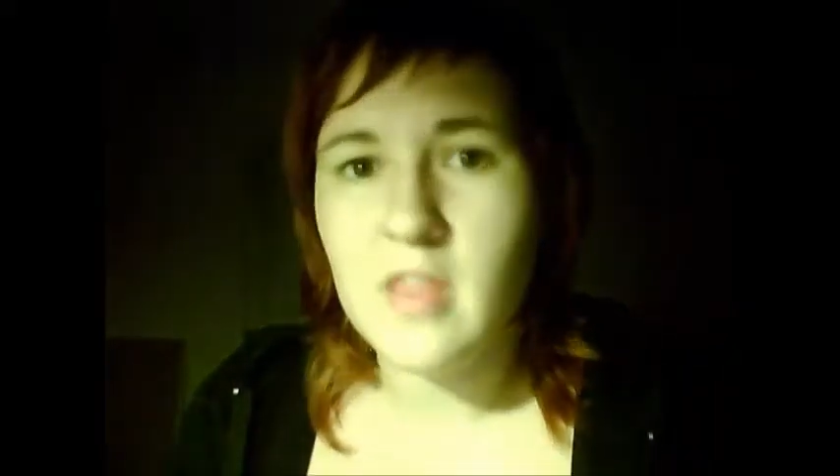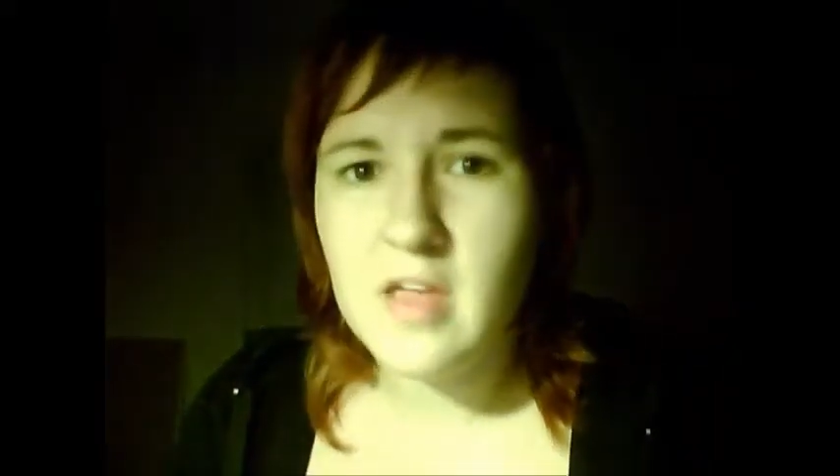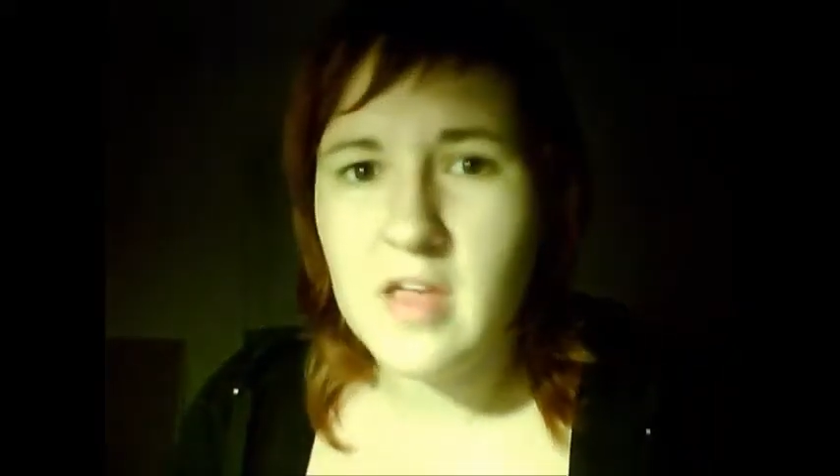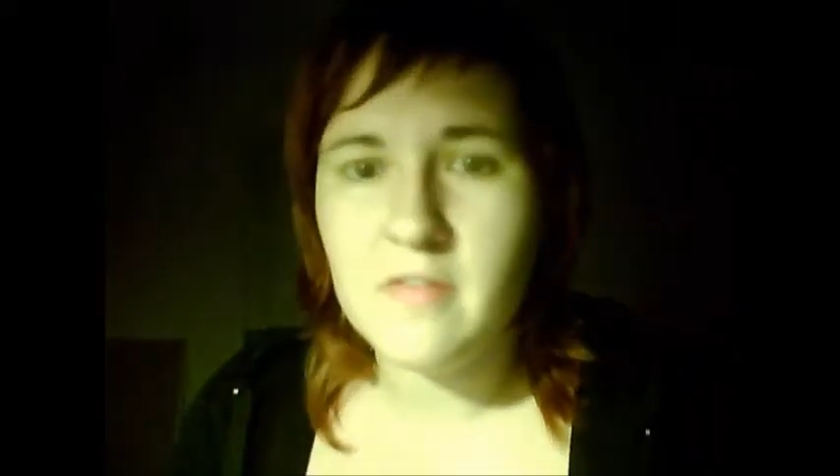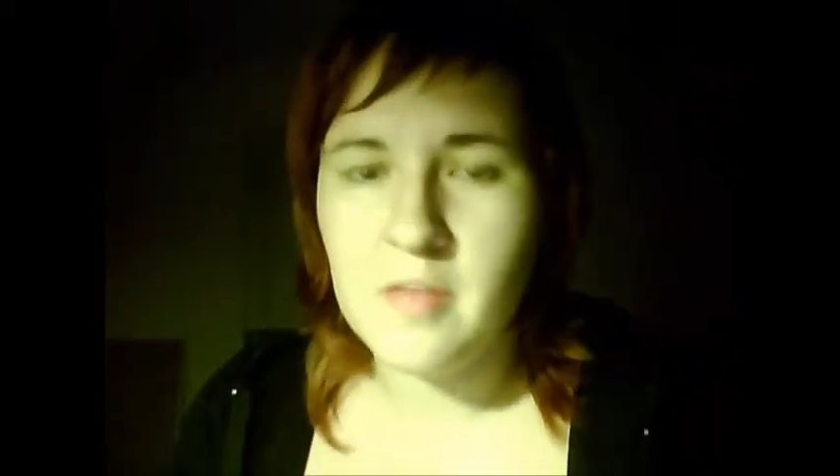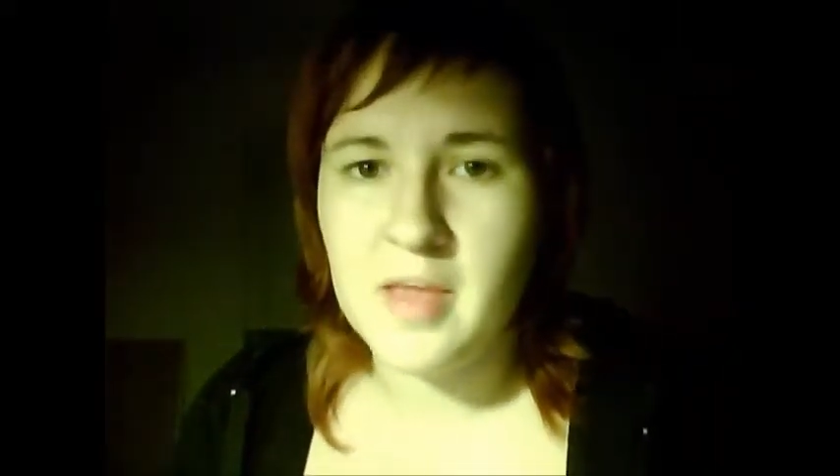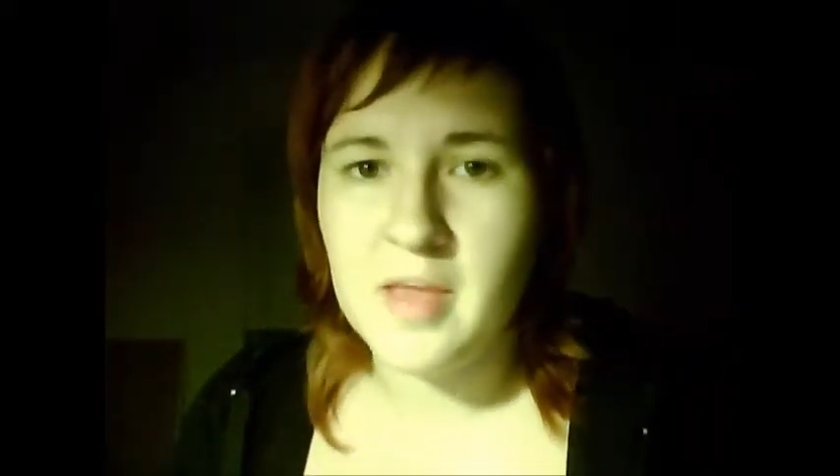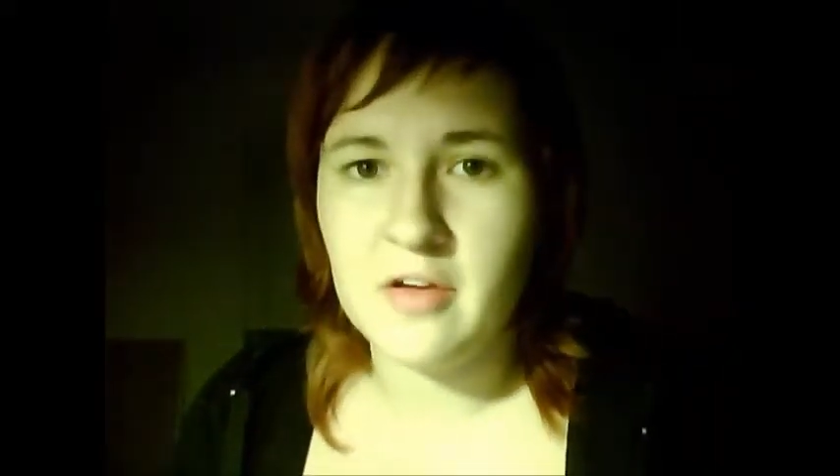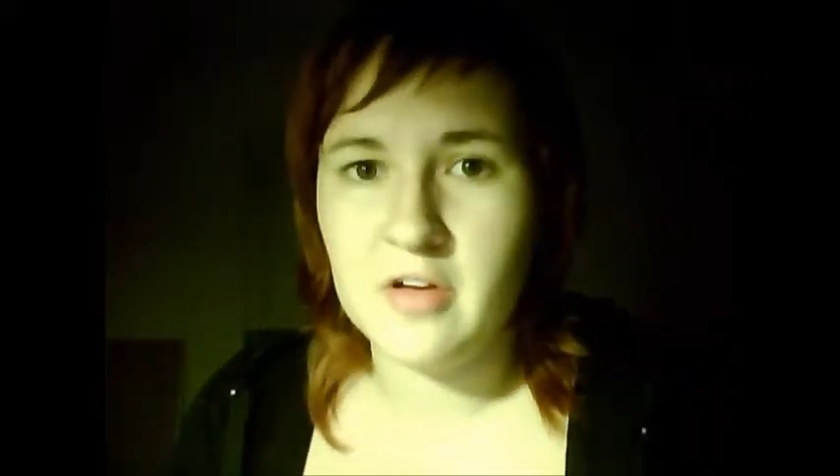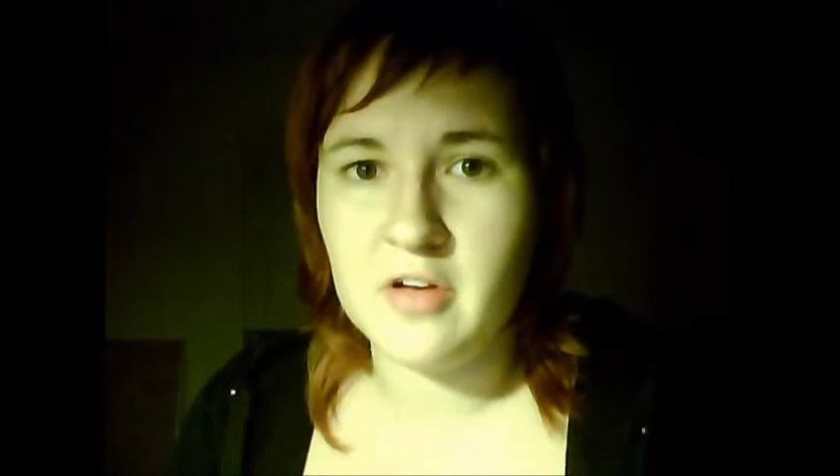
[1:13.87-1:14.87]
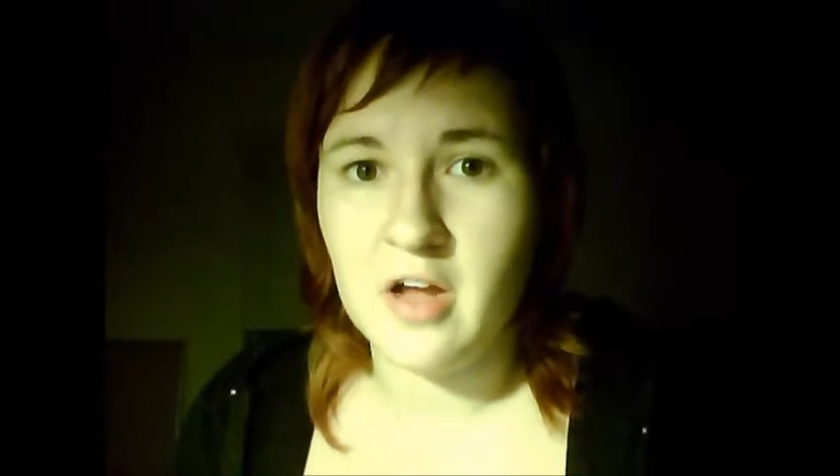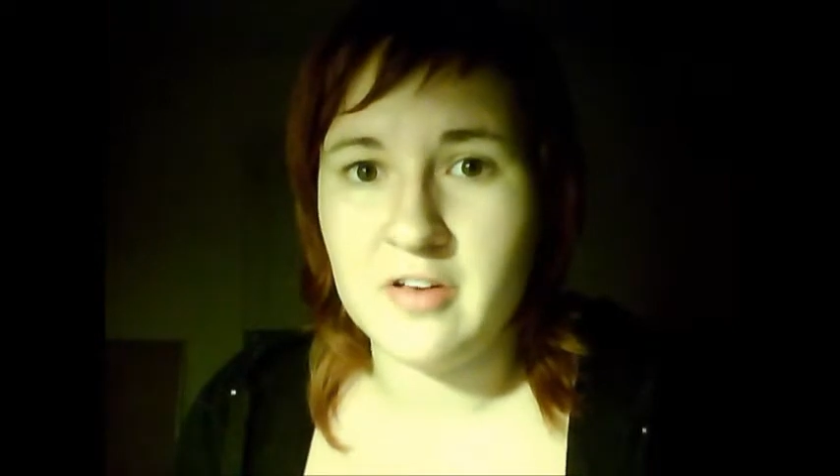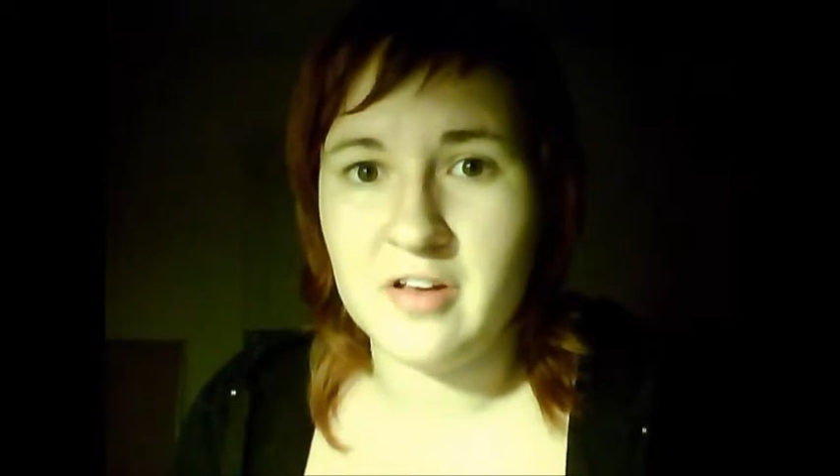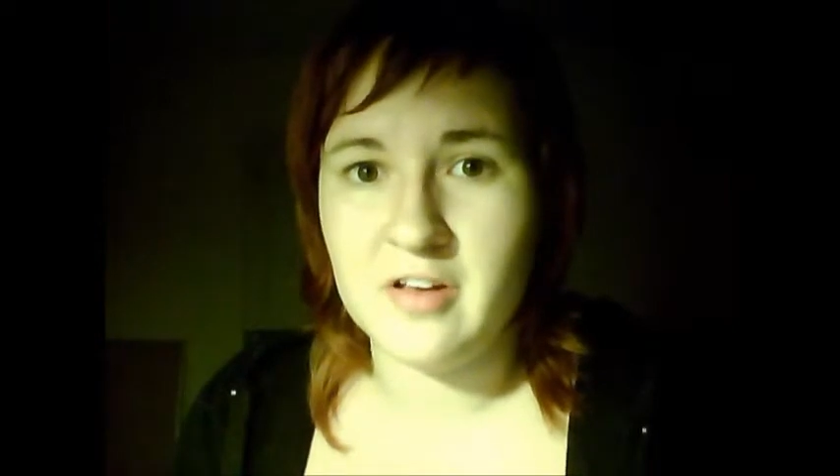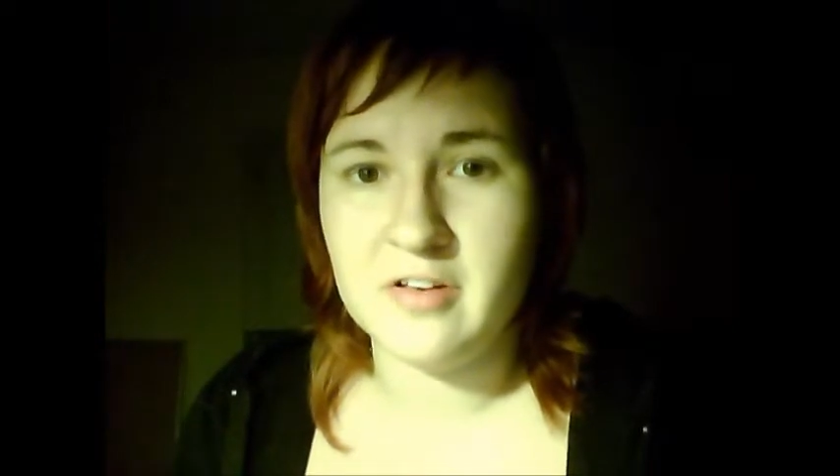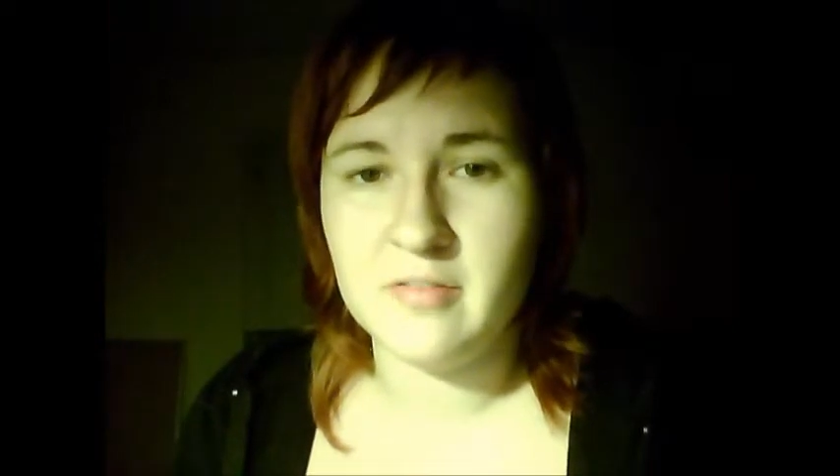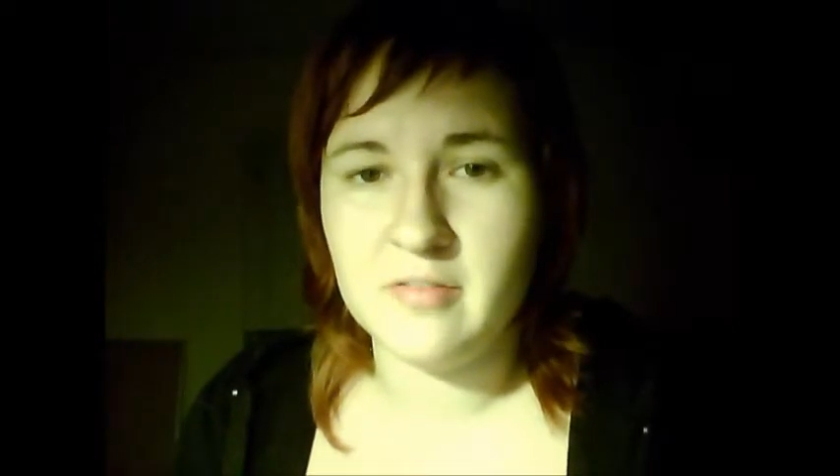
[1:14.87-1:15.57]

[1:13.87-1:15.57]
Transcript: If they make good content.